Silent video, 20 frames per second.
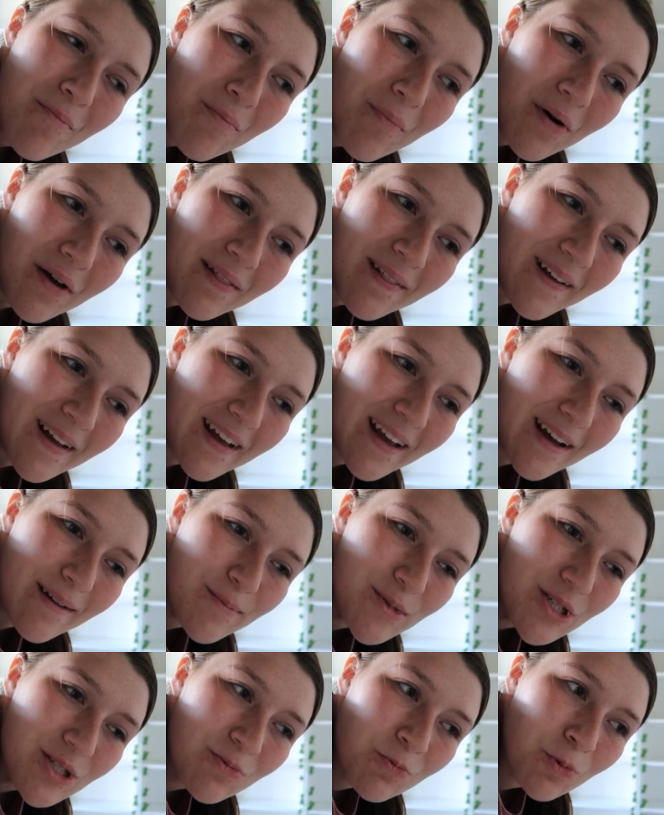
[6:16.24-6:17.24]
but like I'm
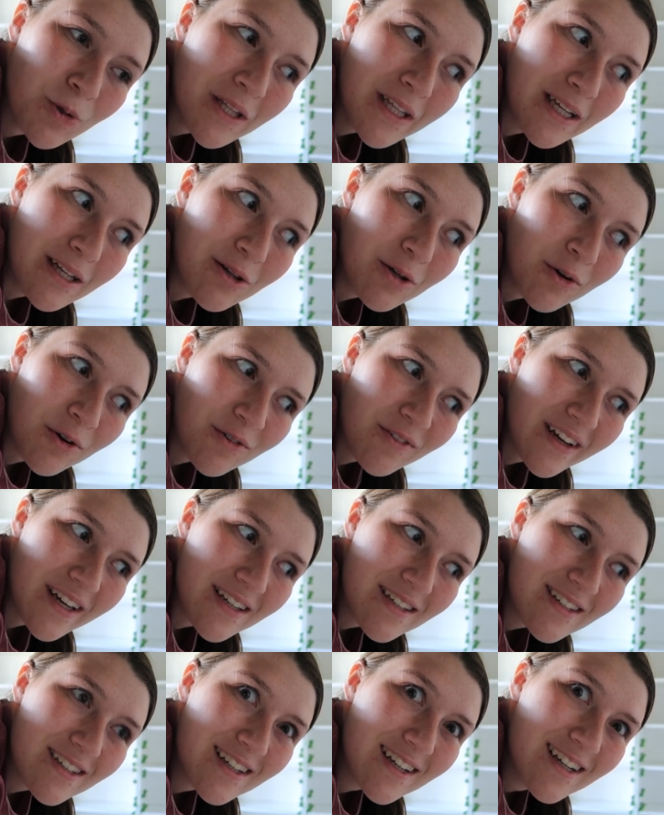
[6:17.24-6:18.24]
just really
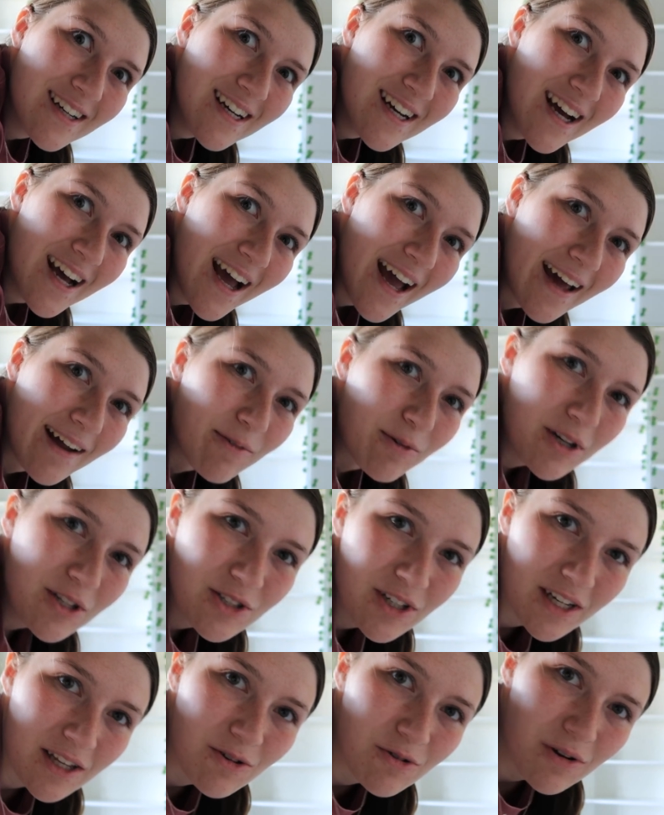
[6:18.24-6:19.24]
nervous. And I want to
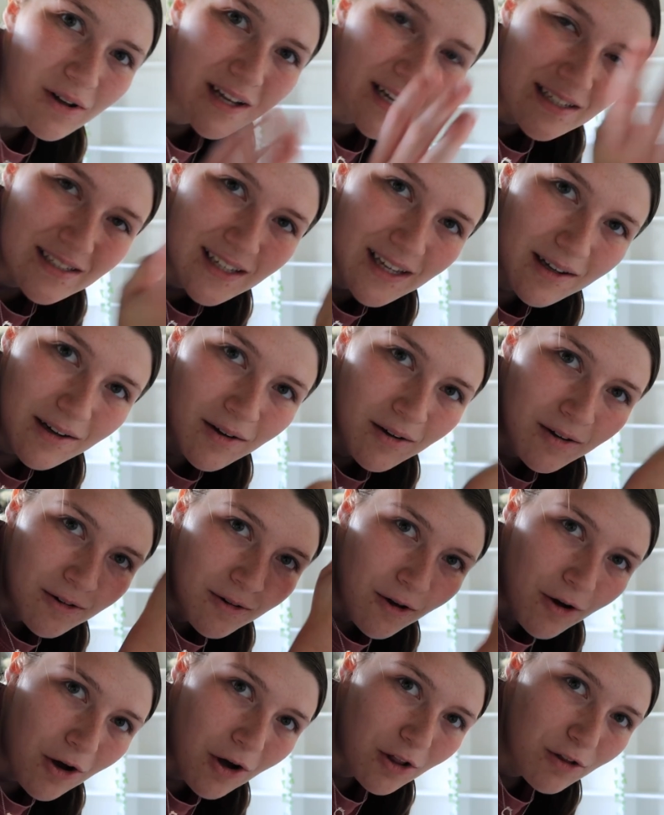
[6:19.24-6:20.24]
try to utilize like
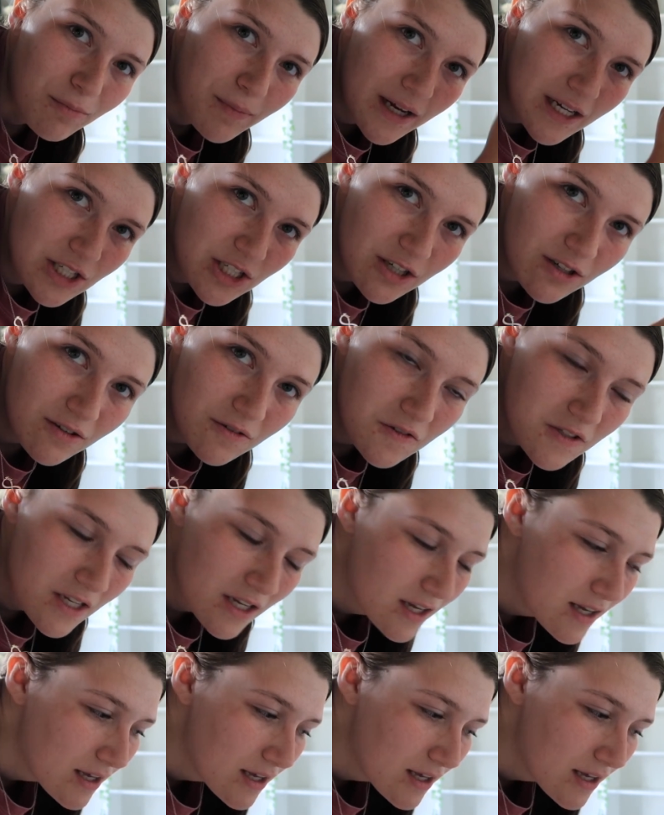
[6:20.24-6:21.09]
all of my shelves,